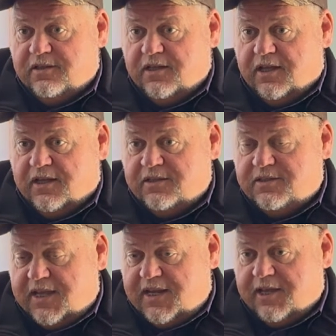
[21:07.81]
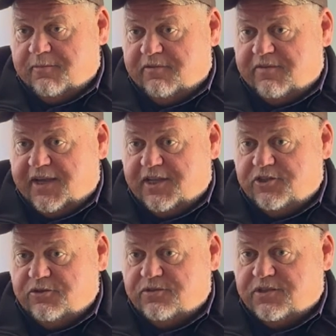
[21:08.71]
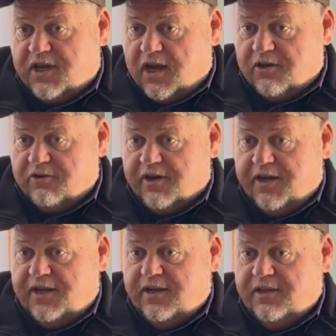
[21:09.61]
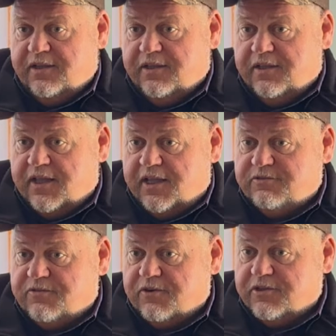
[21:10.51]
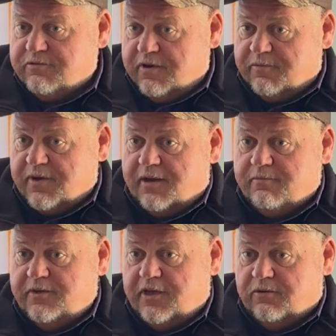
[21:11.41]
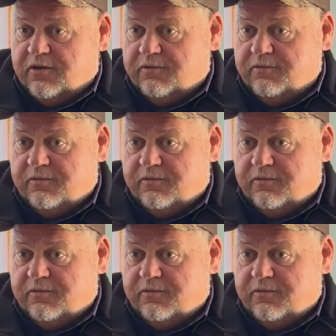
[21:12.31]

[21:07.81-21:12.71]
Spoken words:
the TDM if they could use the concrete as far as riprap, you know,